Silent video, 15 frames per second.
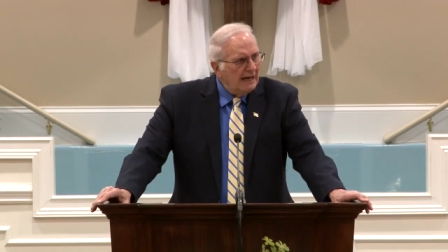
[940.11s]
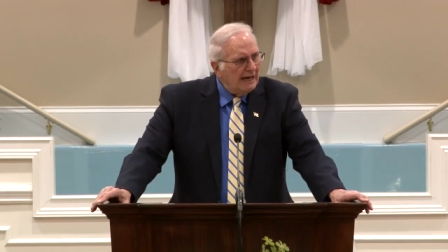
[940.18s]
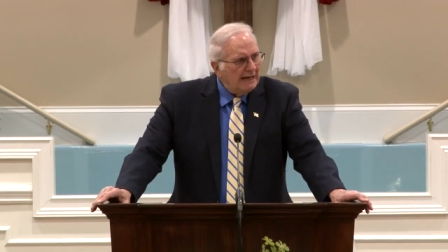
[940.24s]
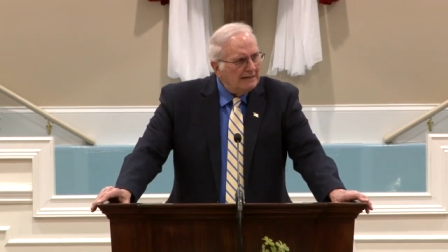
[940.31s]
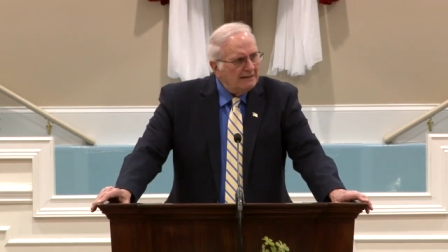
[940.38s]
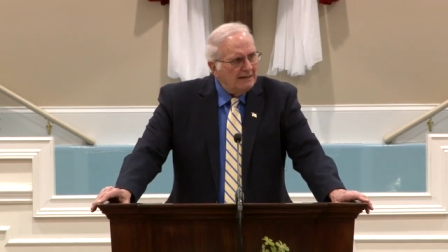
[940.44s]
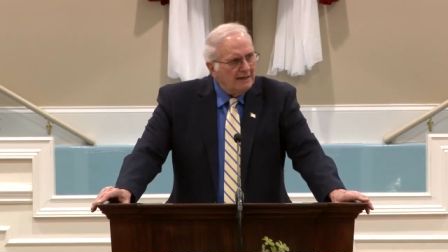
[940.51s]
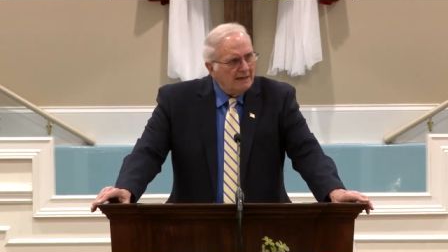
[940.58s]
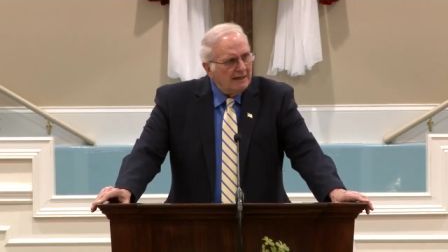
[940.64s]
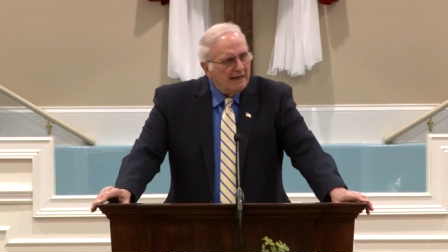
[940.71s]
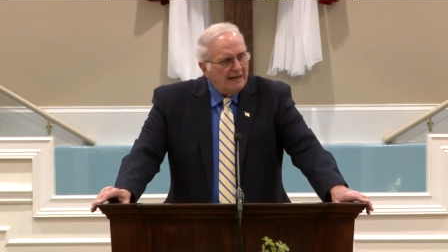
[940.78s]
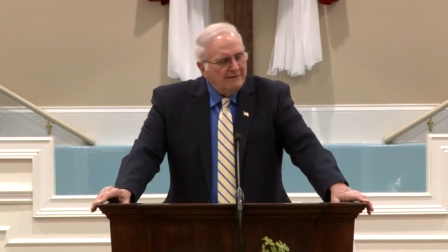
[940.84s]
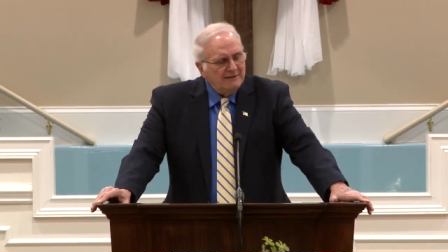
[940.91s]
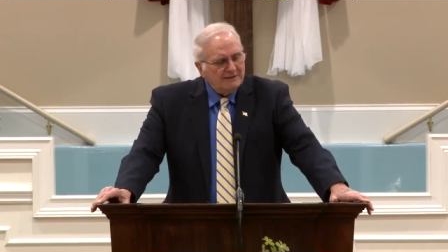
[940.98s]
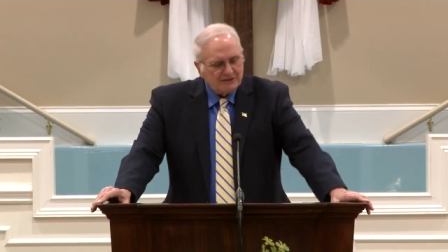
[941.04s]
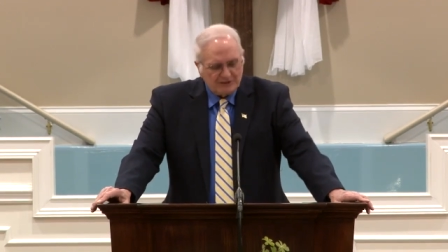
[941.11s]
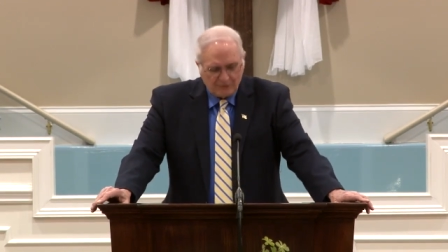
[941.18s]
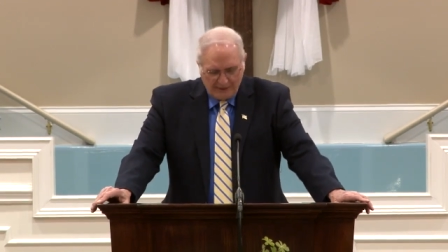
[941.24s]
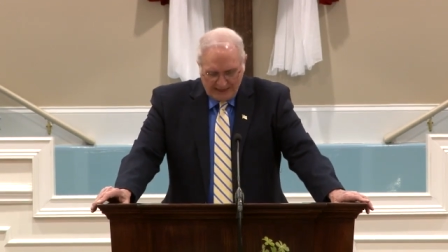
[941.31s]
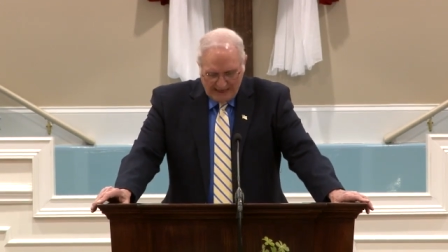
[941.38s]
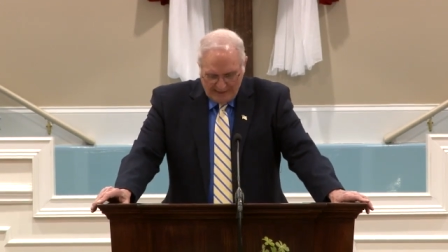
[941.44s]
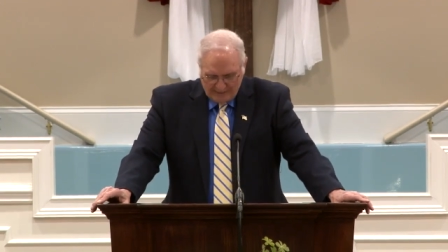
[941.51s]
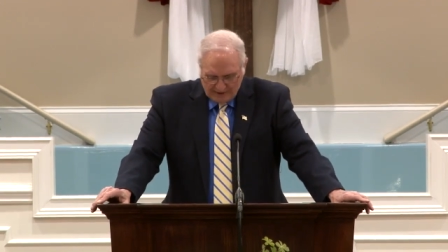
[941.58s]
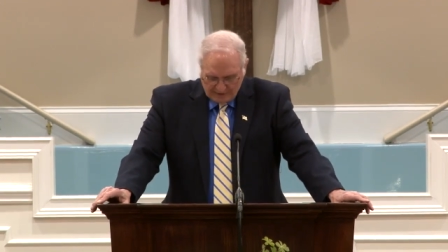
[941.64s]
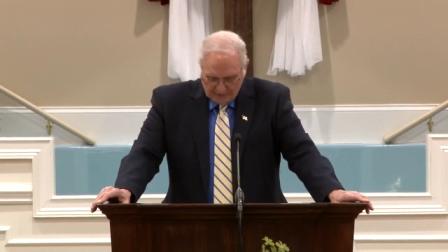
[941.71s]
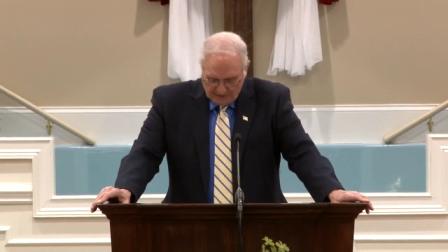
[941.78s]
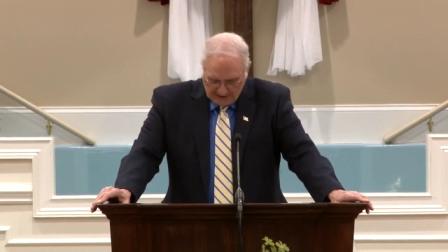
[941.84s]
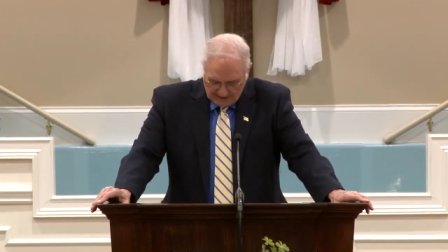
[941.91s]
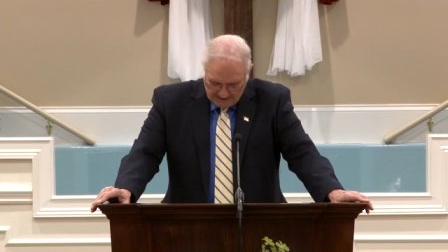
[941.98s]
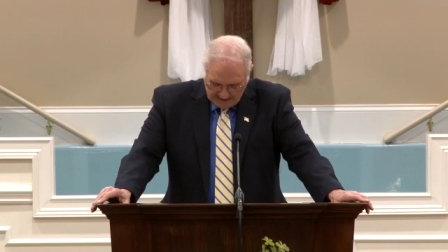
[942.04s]
And, uh, and this is what happens
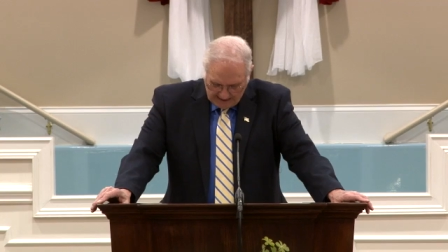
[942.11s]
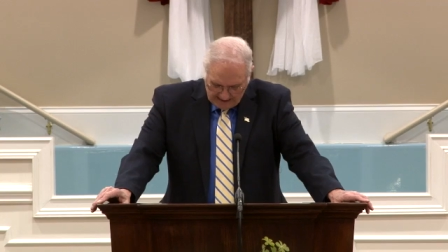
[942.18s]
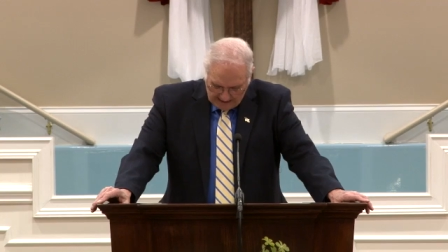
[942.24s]
with it.